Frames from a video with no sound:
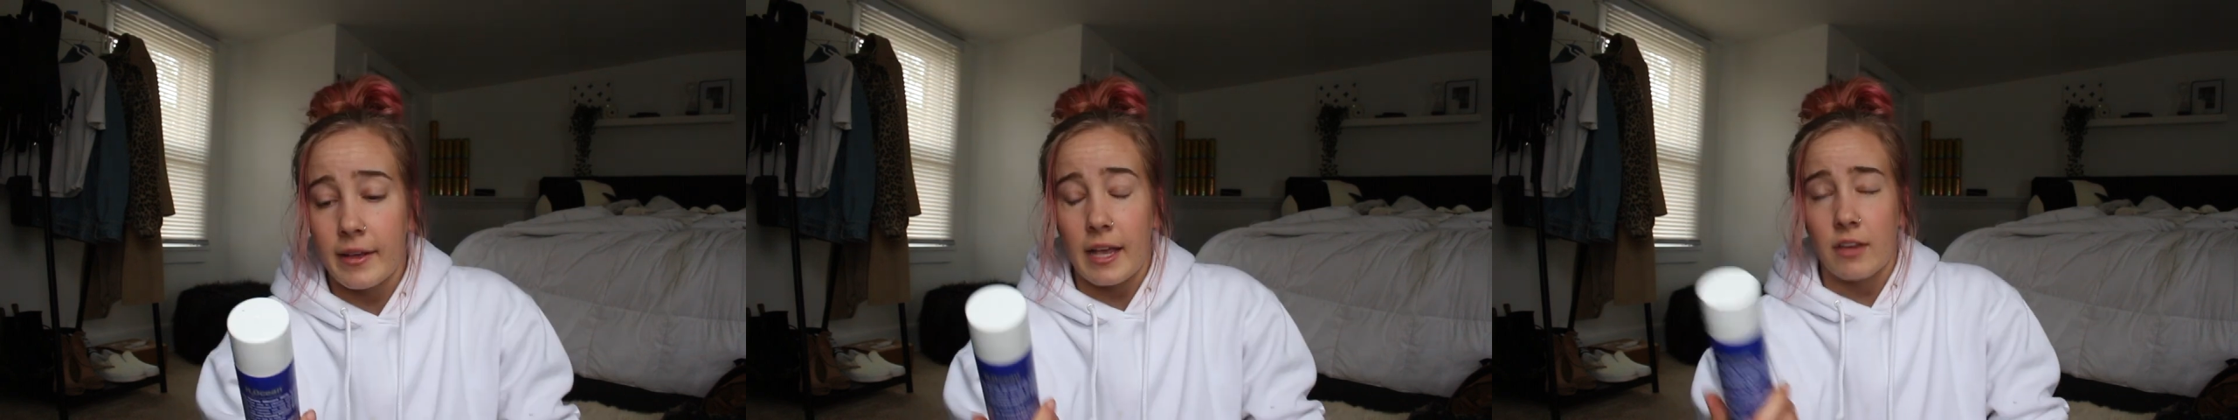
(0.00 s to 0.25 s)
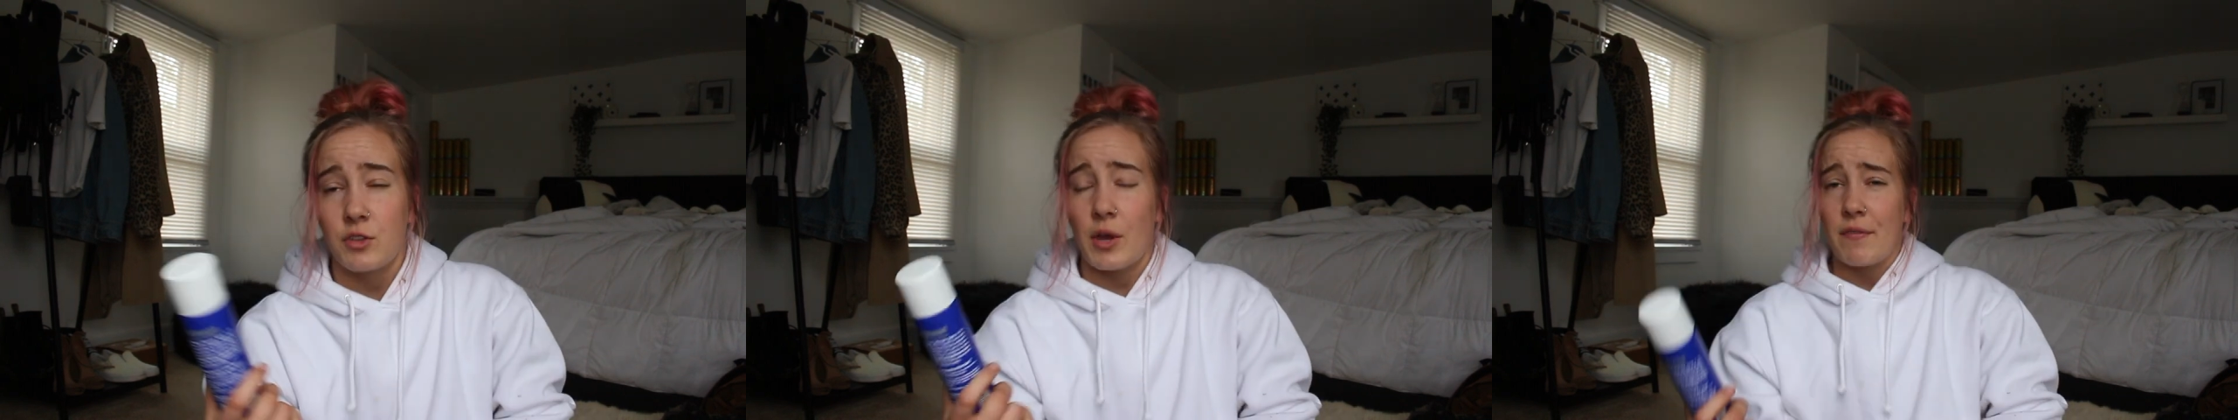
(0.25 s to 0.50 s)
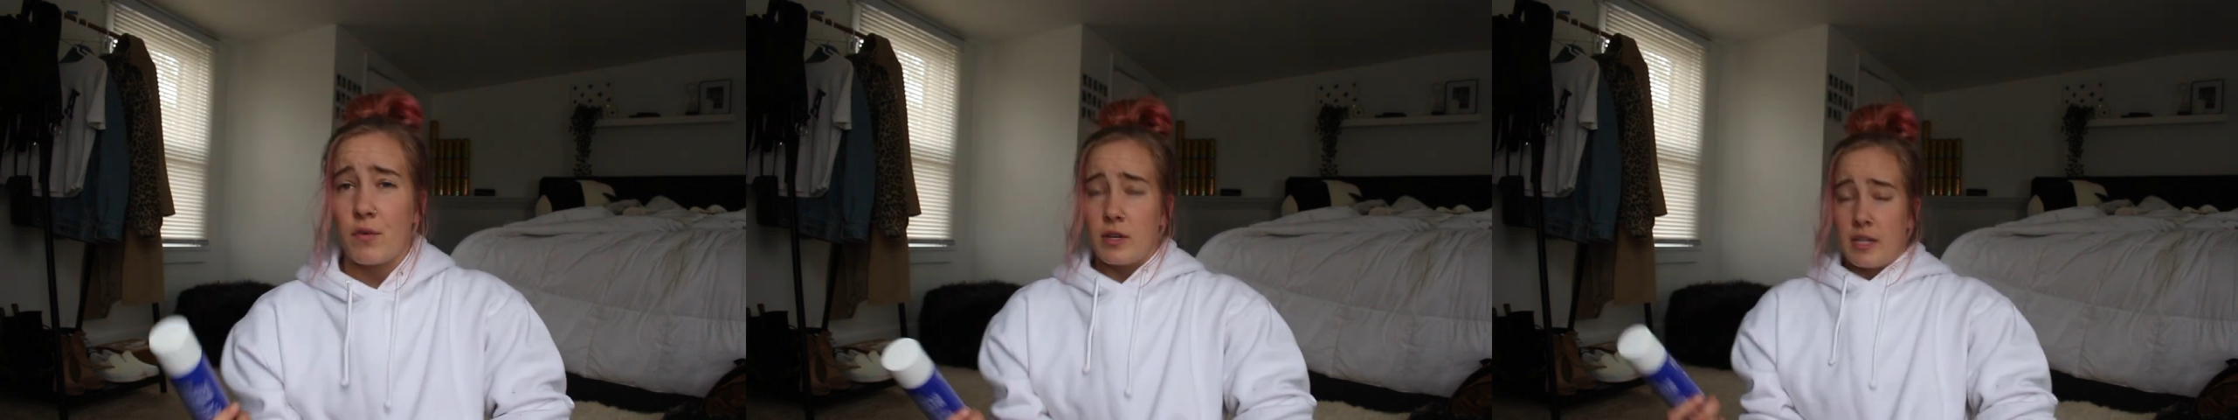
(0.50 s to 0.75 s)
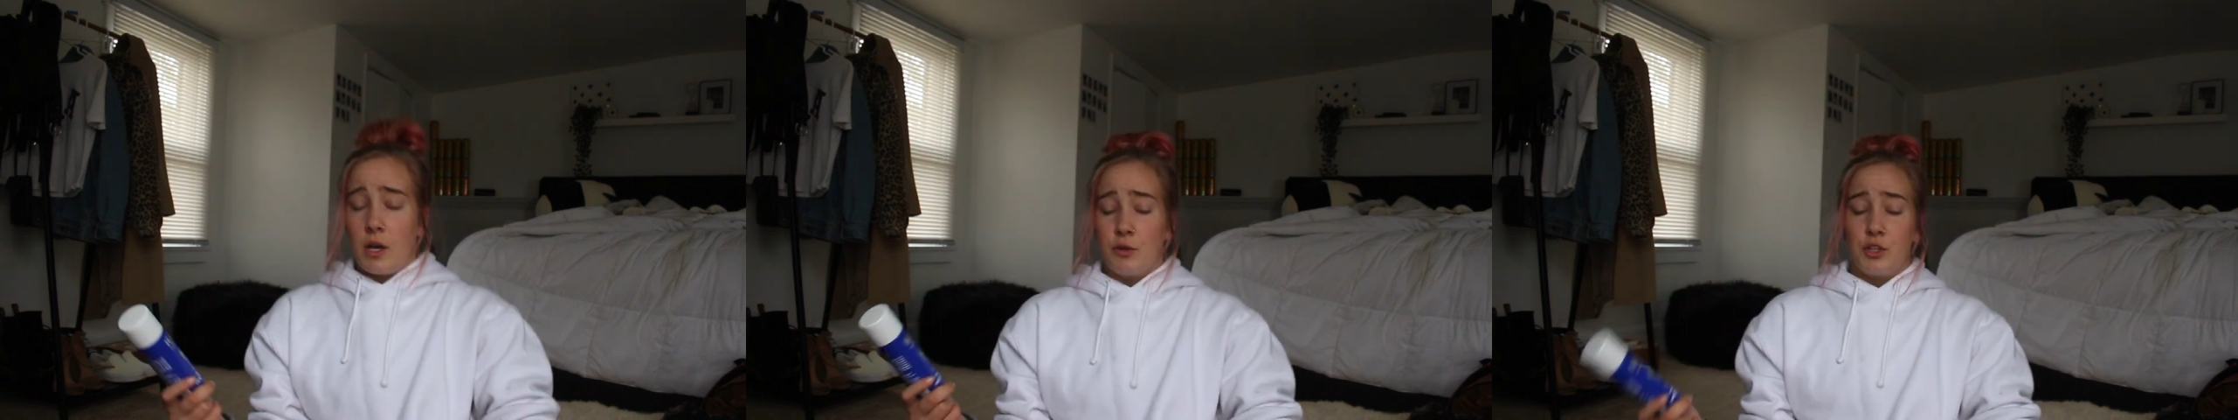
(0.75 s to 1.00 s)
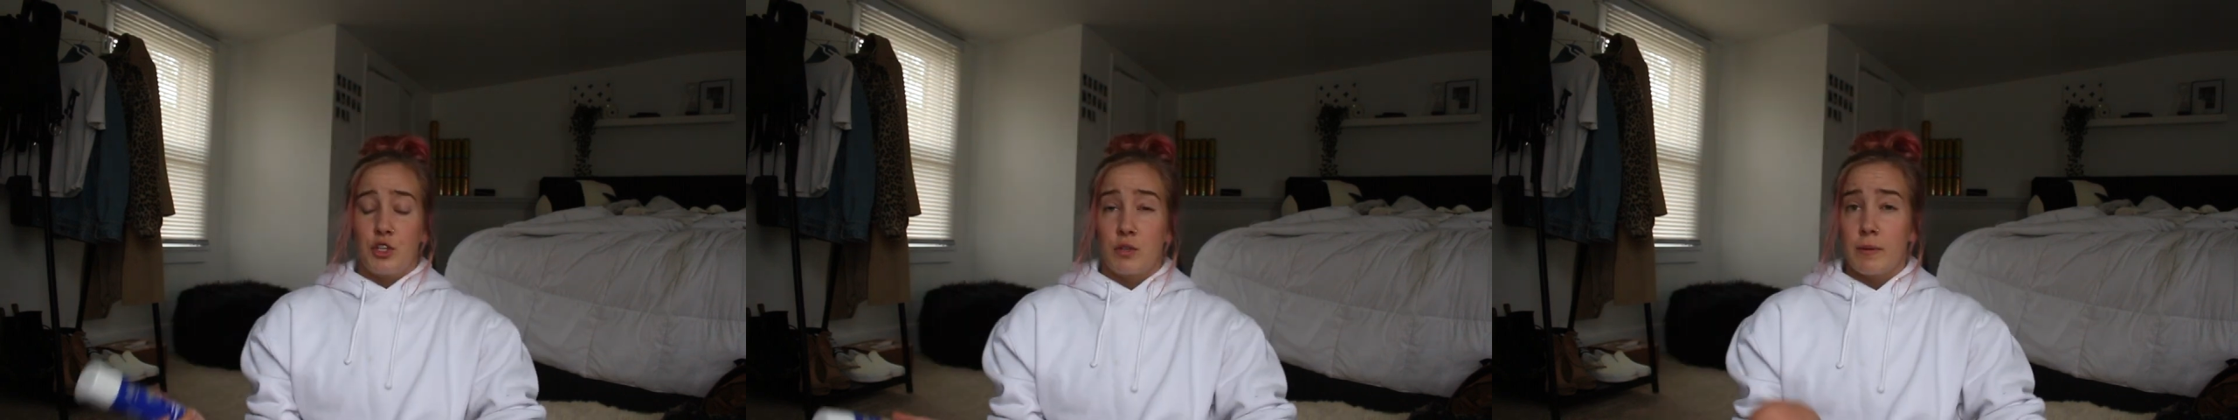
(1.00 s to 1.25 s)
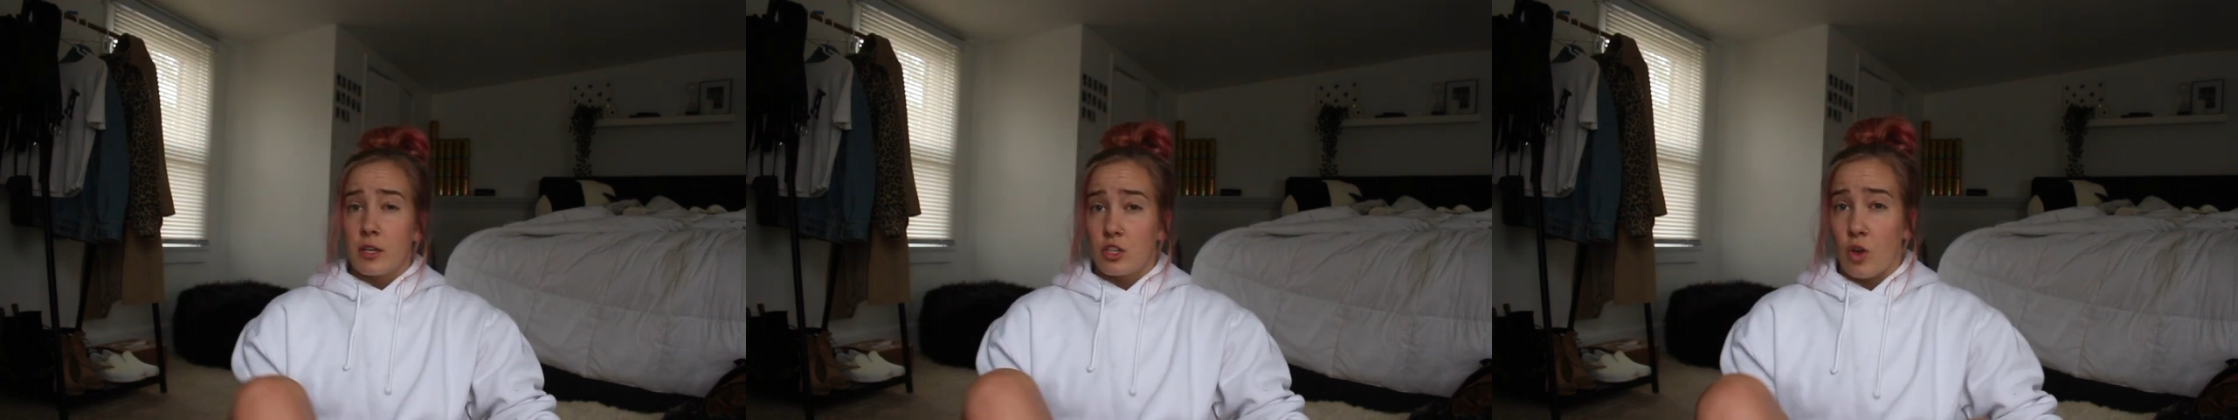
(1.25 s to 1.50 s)
Okay, so everyone tells you just
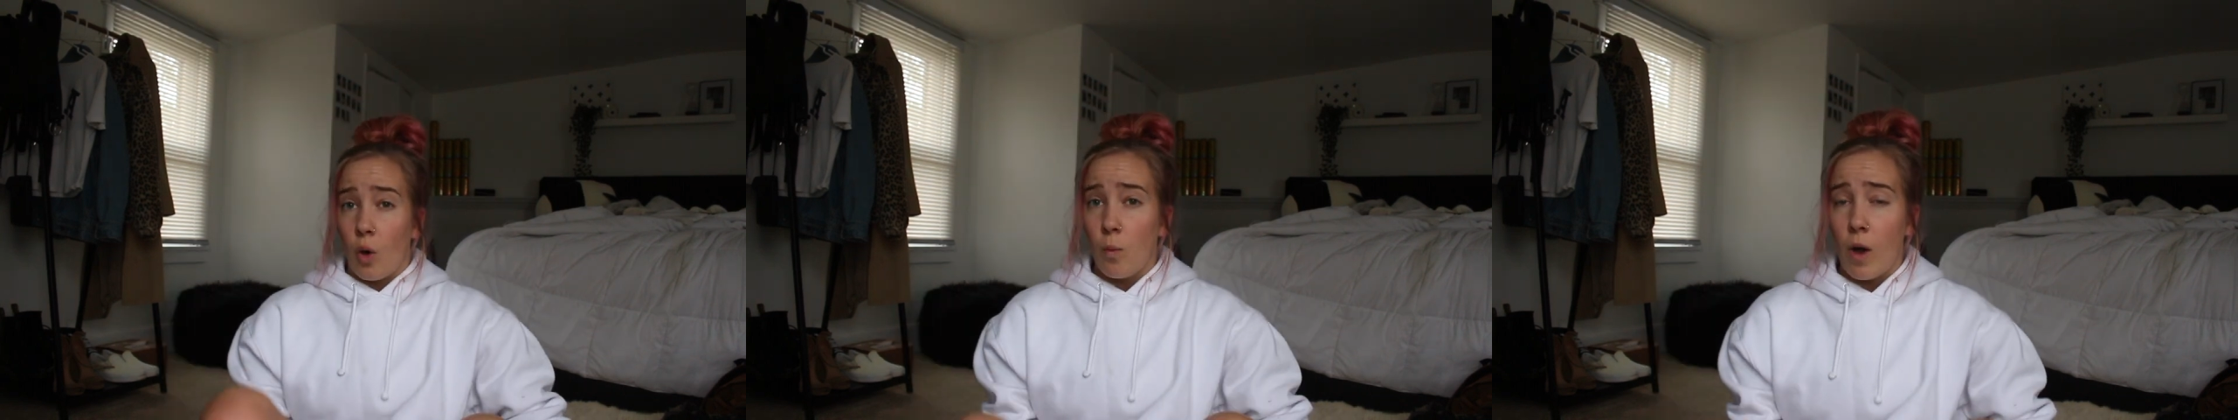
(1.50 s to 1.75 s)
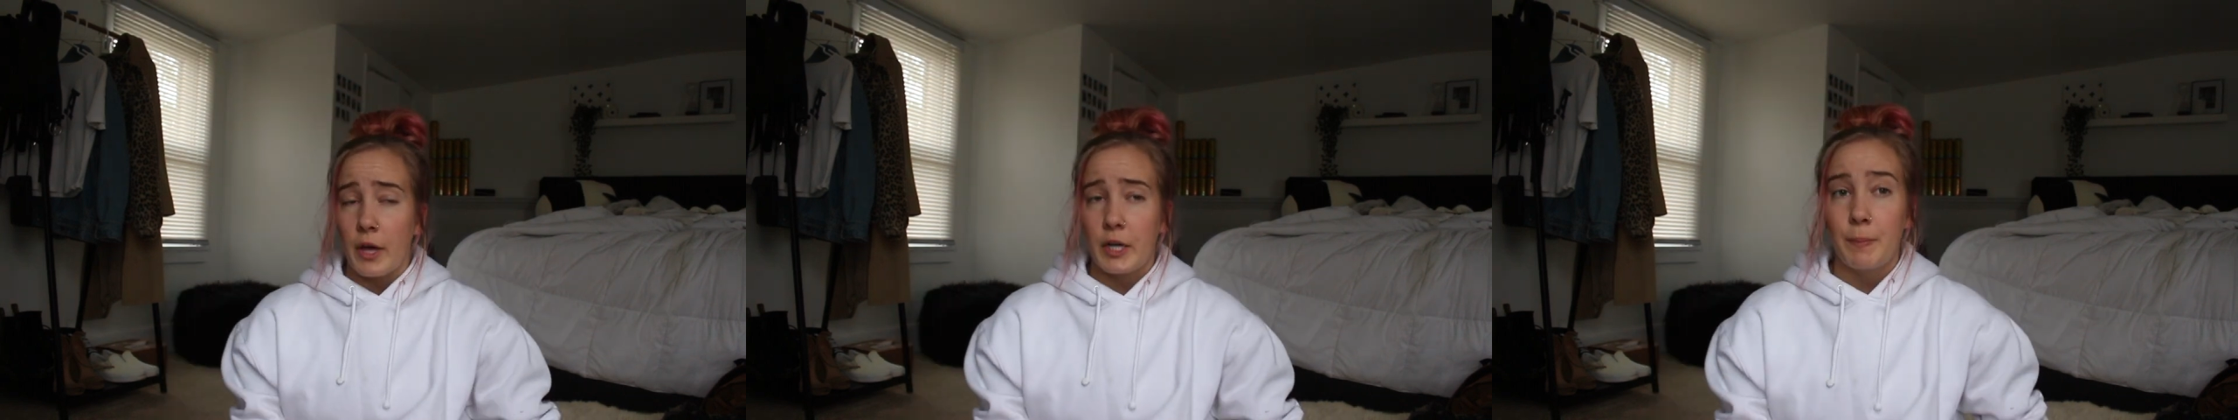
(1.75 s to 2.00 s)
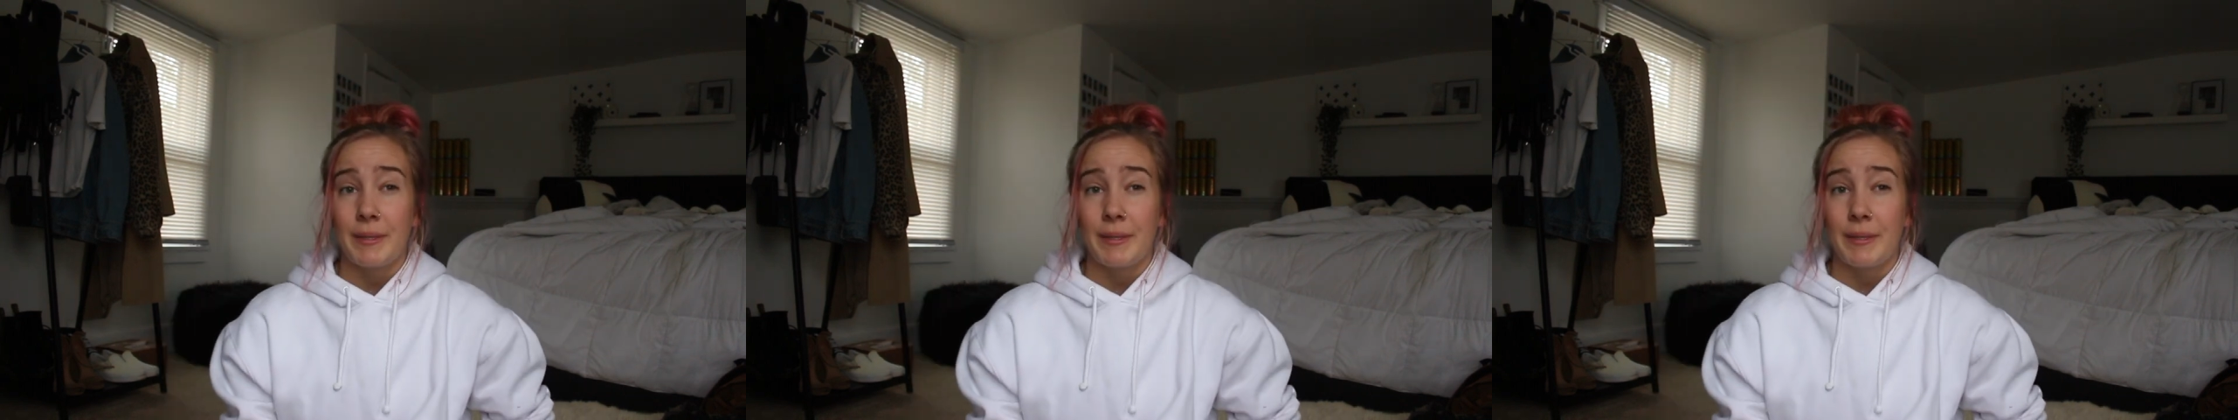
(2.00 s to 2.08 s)
make salt water,